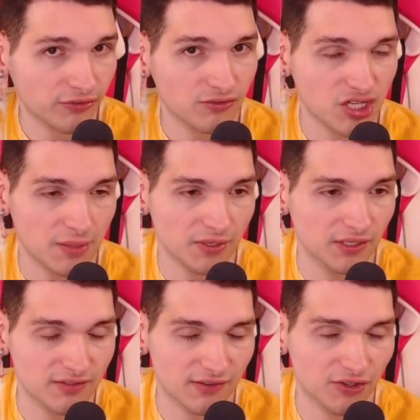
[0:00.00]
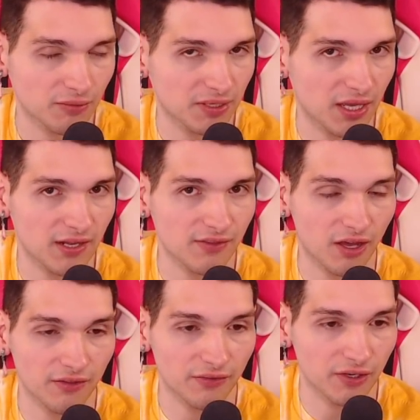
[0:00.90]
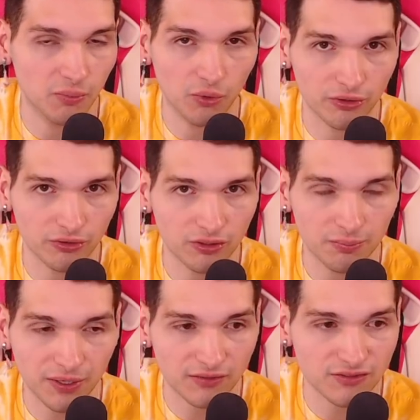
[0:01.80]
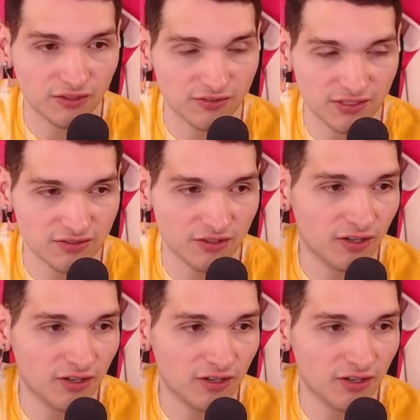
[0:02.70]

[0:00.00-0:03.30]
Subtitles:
and Jamie Lynn is never going to be anything other than a mortal compared to her sister,